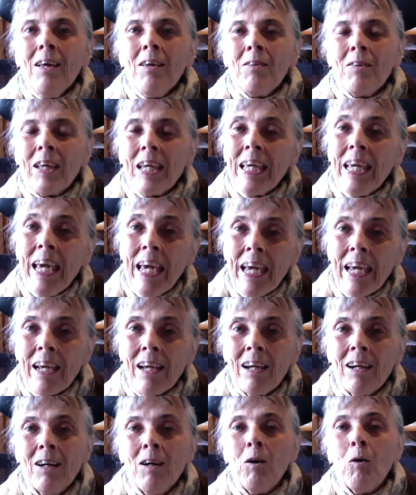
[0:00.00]
The
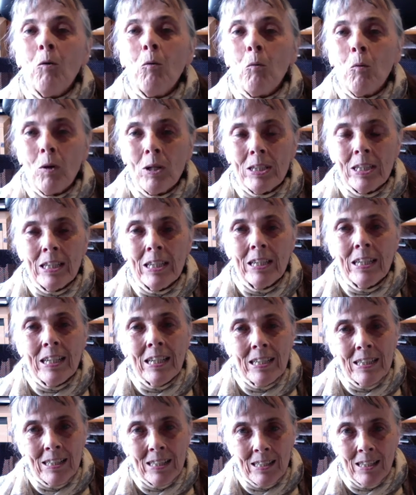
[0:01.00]
king wanted
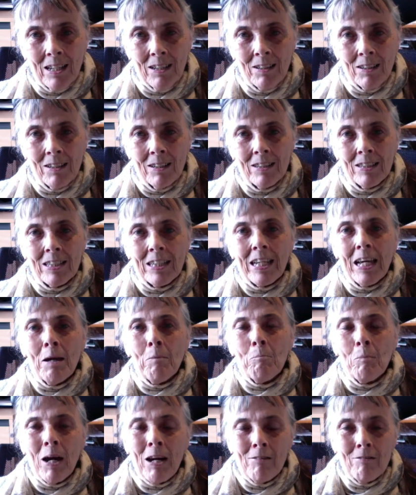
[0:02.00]
his son to
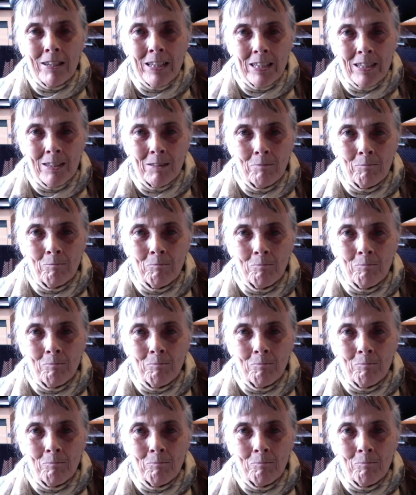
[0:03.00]
get married.